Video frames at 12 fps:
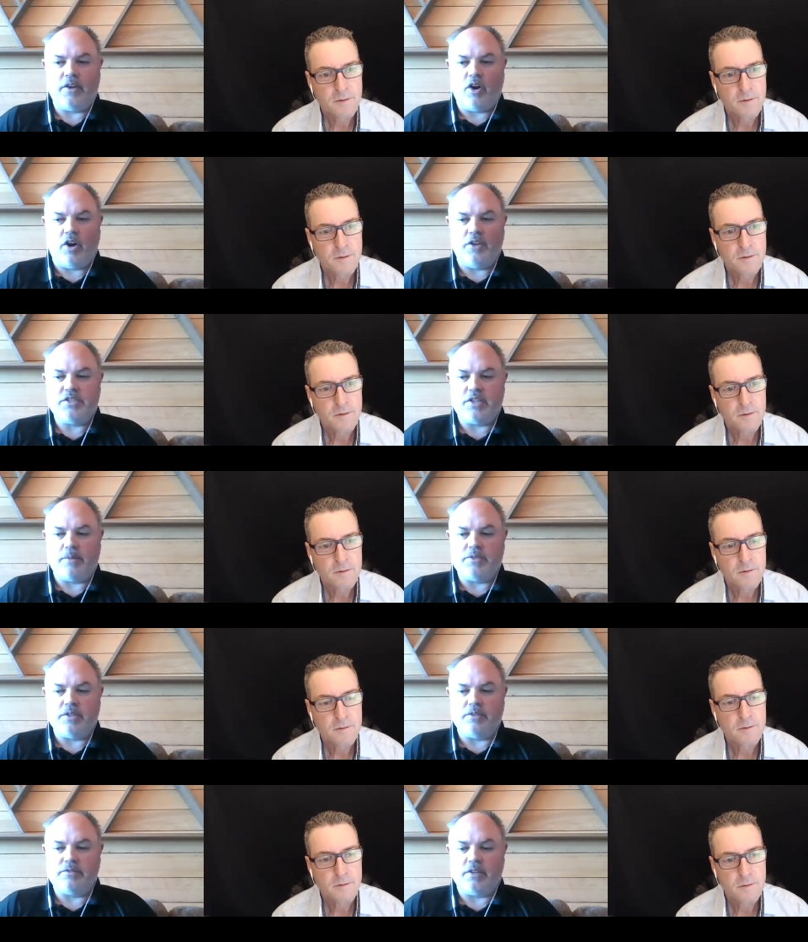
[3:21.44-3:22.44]
Speaker 1: the concept
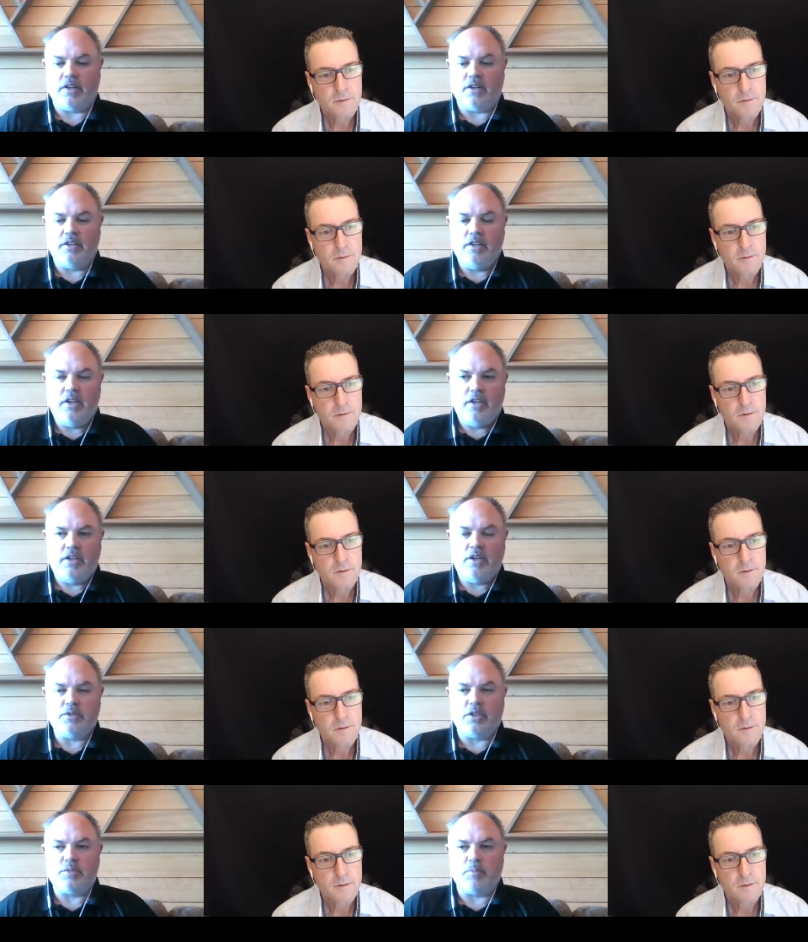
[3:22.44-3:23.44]
of
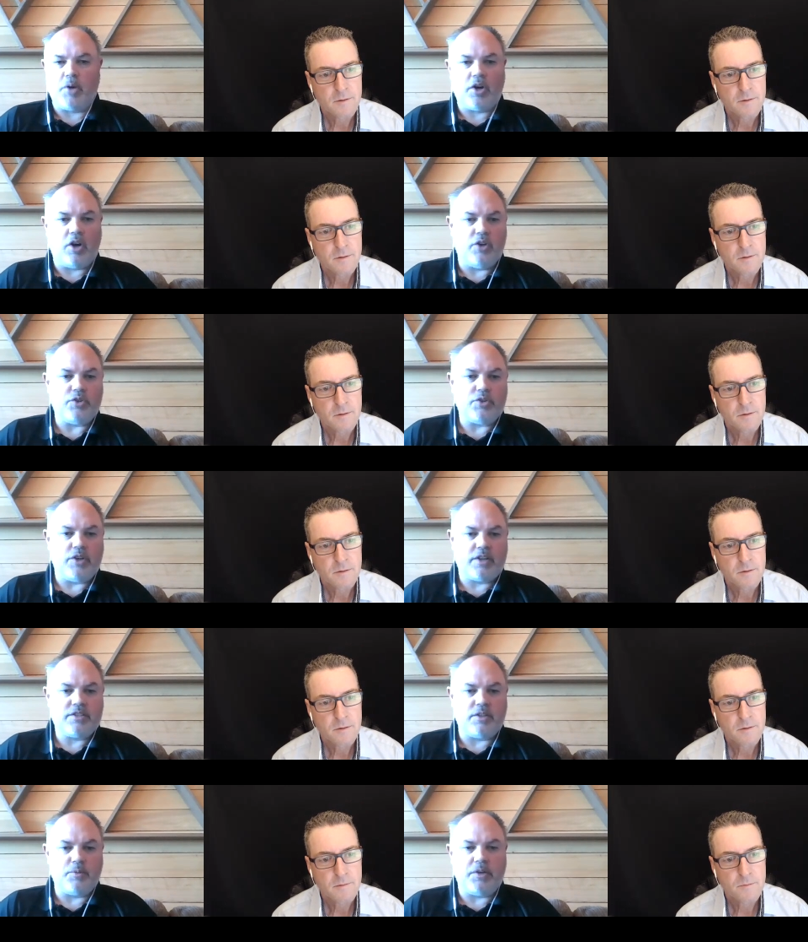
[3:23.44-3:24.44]
using smart
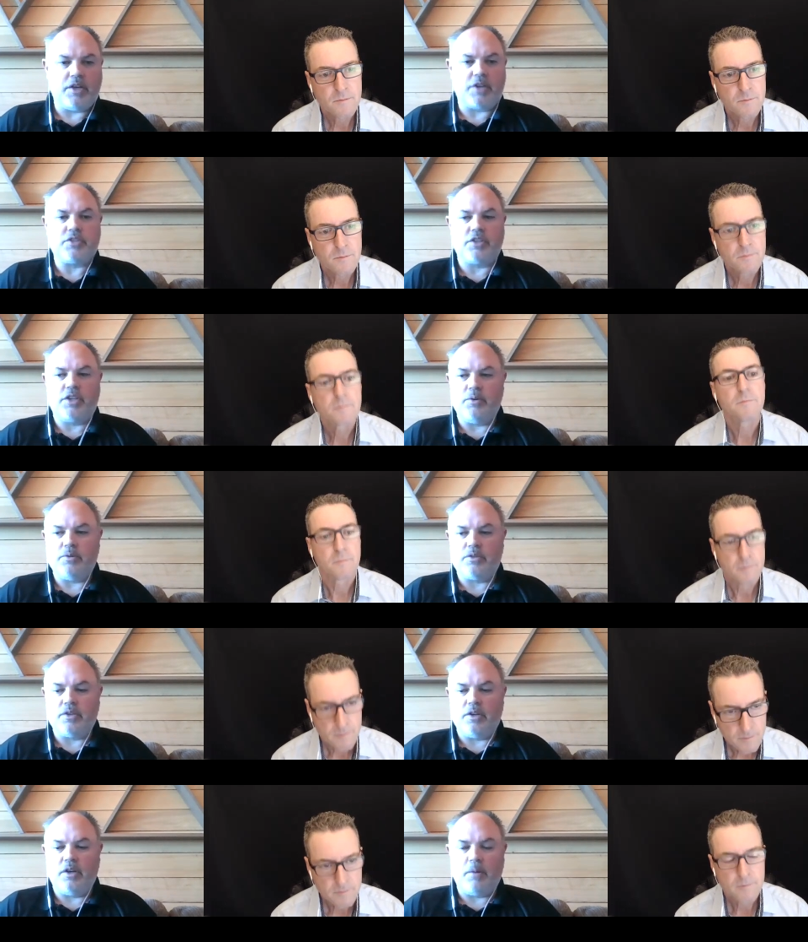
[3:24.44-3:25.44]
contracts that would execute
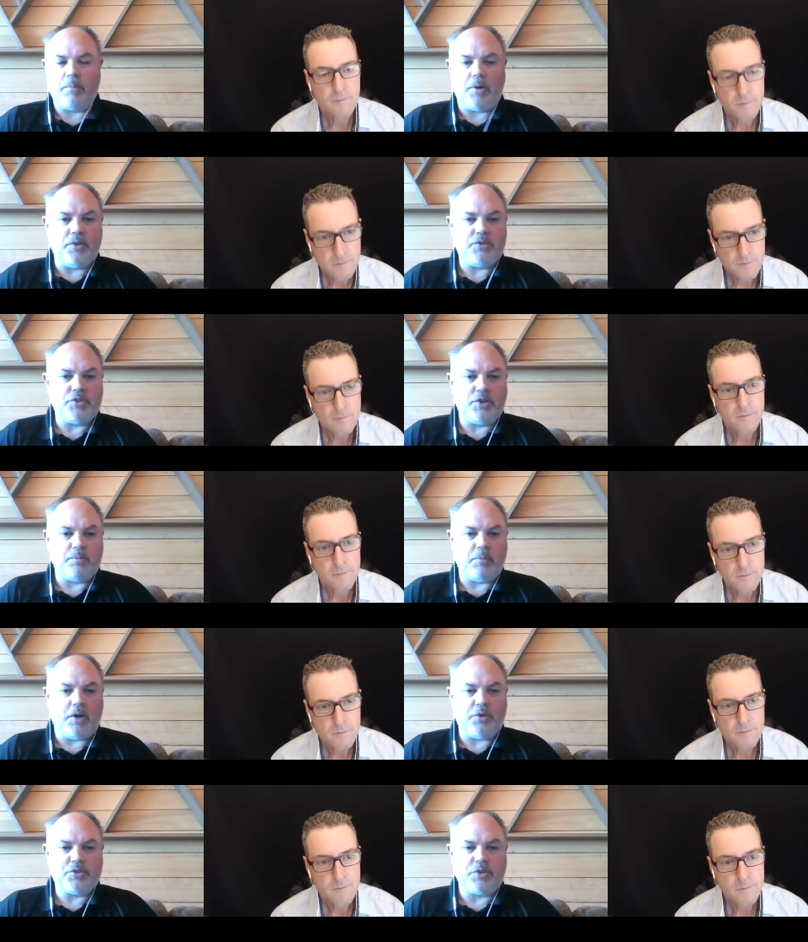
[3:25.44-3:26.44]
upon certain
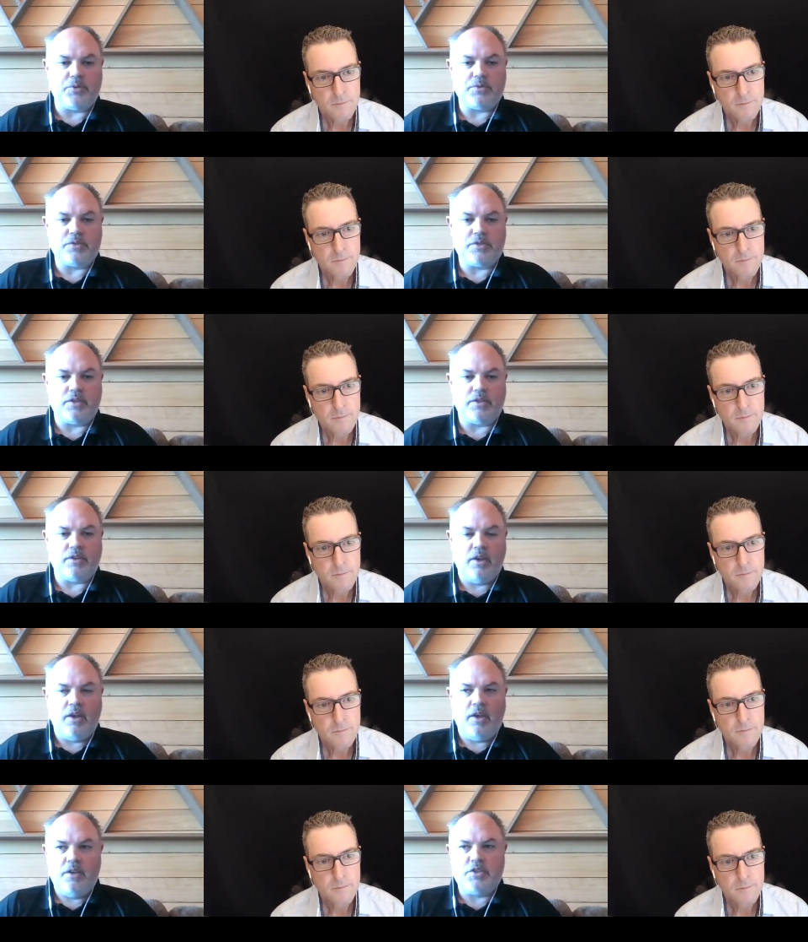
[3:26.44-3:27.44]
milestones. And
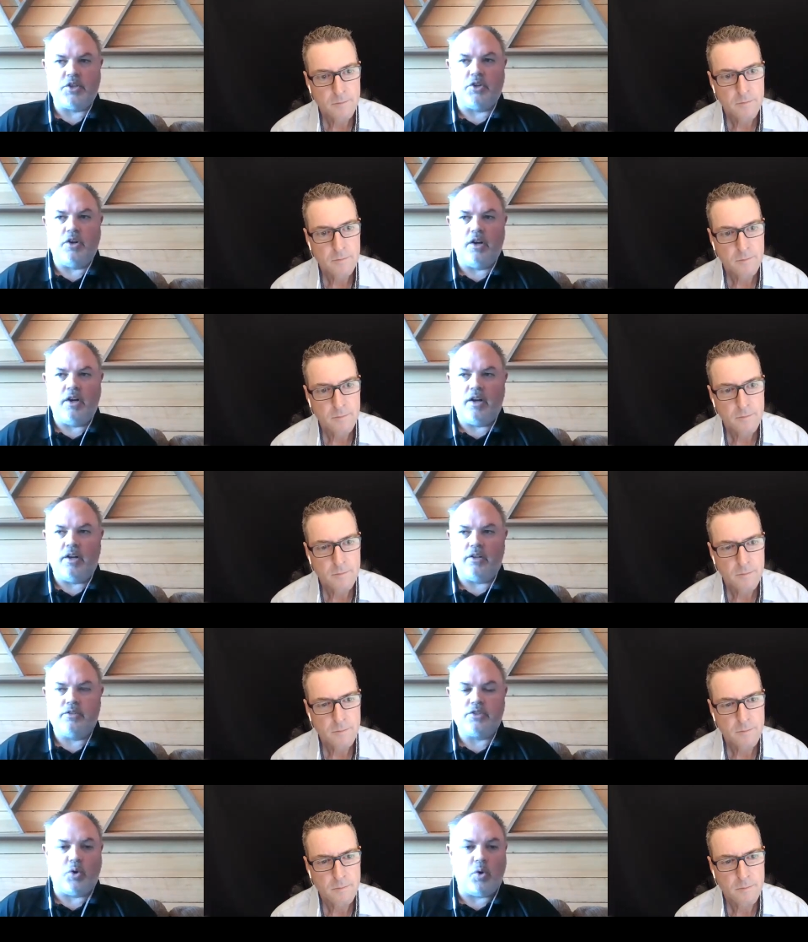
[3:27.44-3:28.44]
still
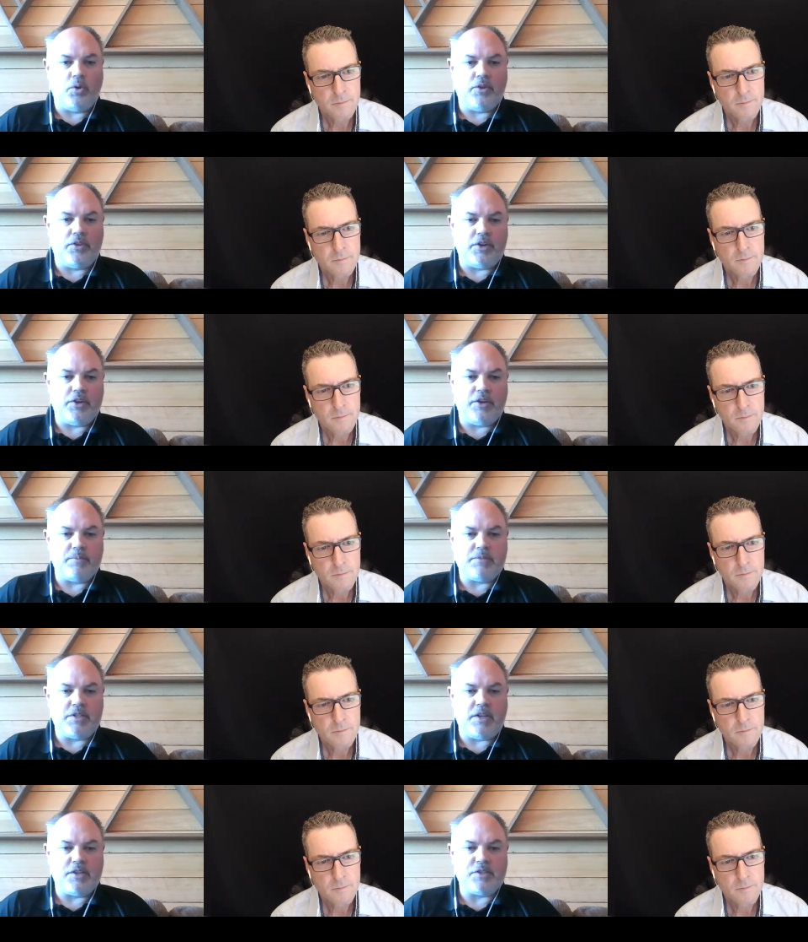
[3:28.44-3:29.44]
hold Ethereum
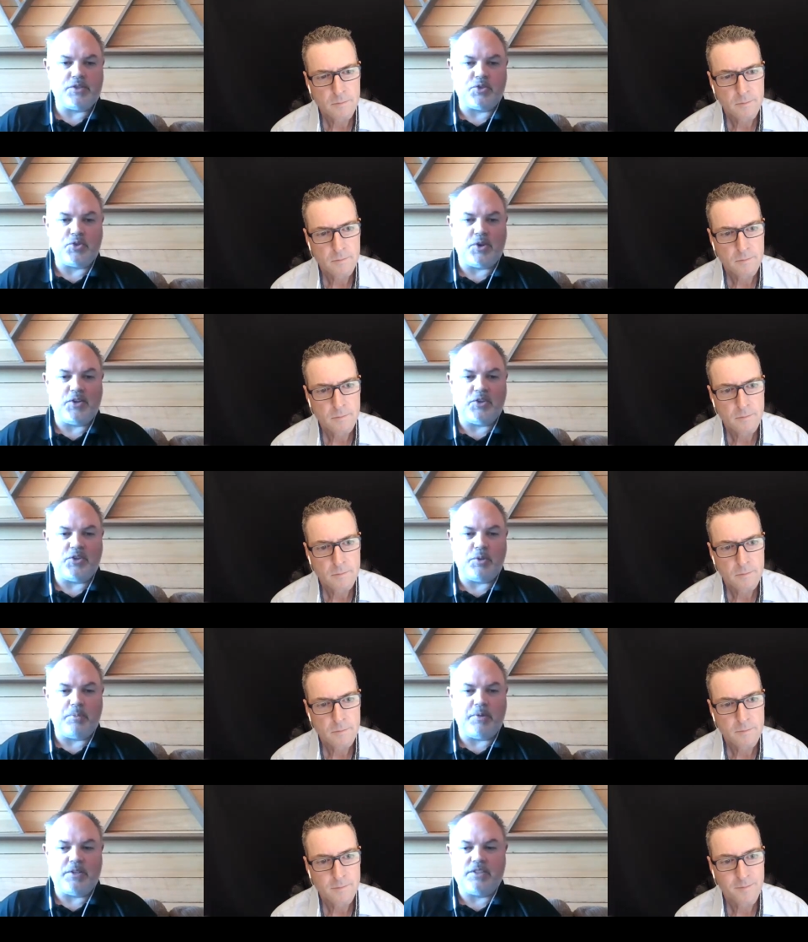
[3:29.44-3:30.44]
today, still trade a little
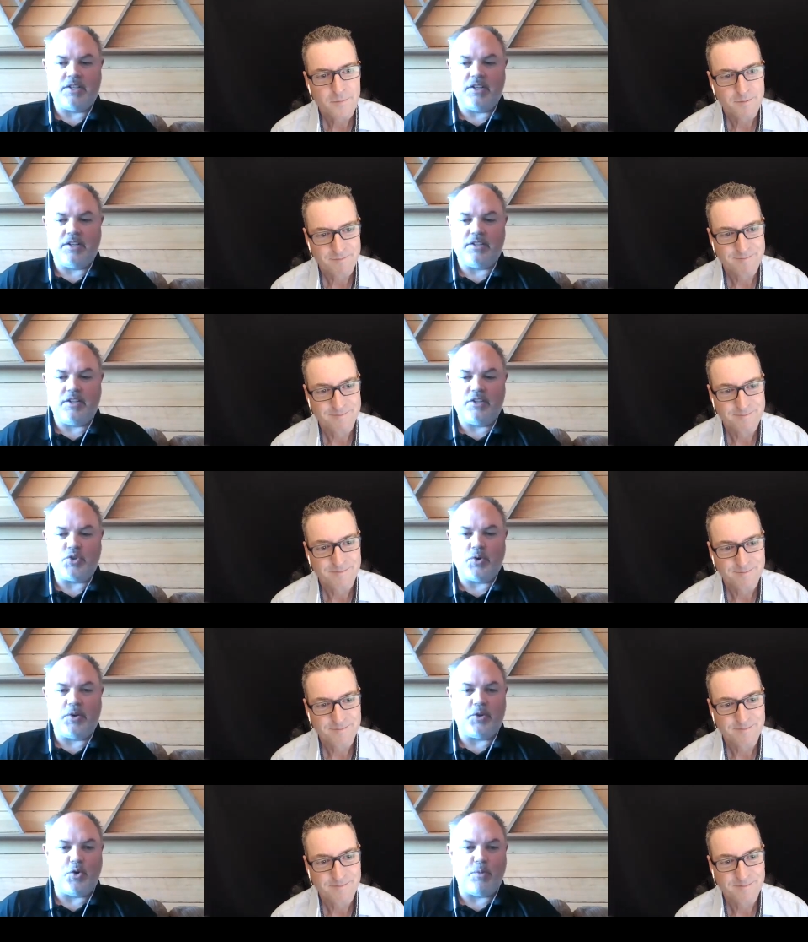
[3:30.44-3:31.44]
bit and enjoy
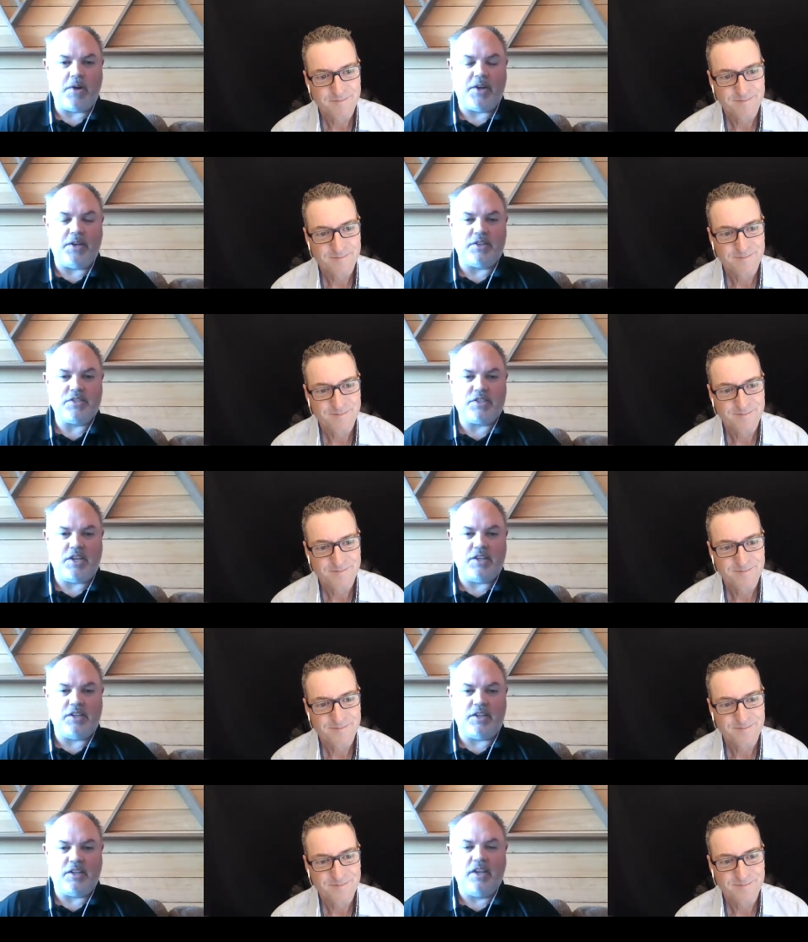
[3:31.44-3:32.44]
the whole mining
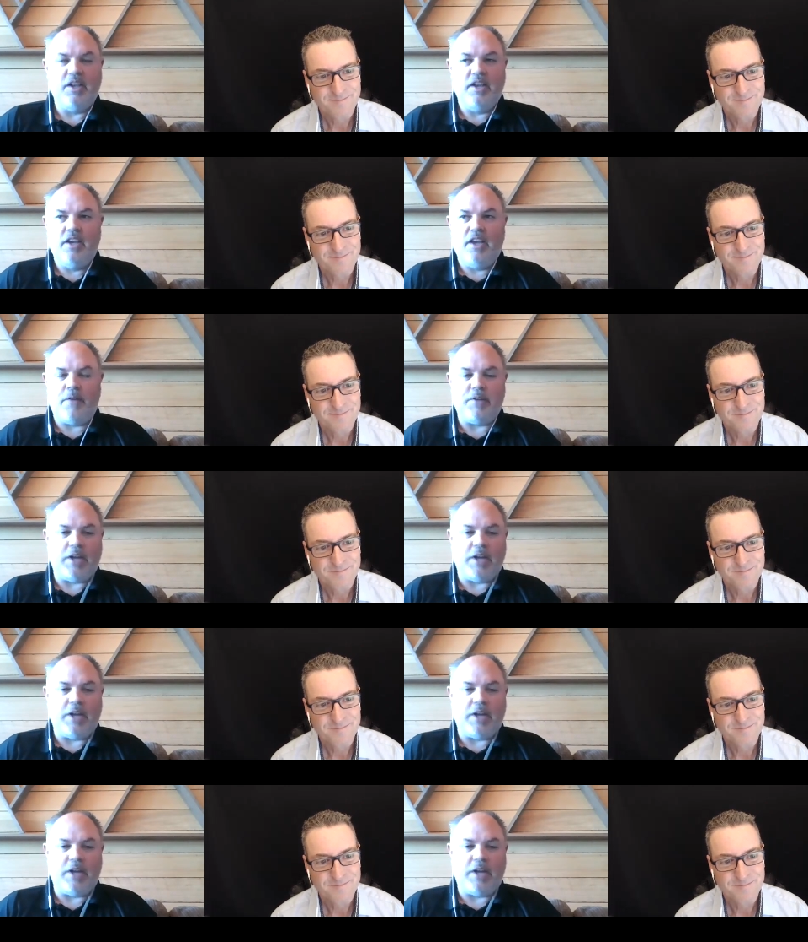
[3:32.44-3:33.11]
scene. And